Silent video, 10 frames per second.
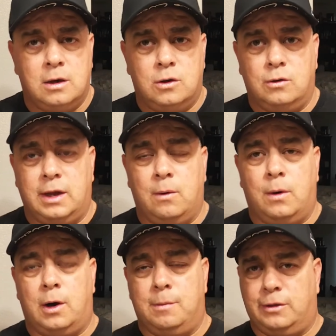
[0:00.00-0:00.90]
who they
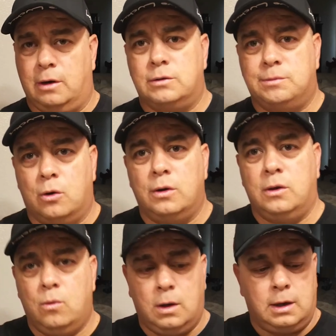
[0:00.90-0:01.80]
were, but there was more
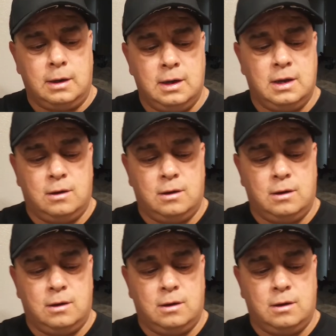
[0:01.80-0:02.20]
than one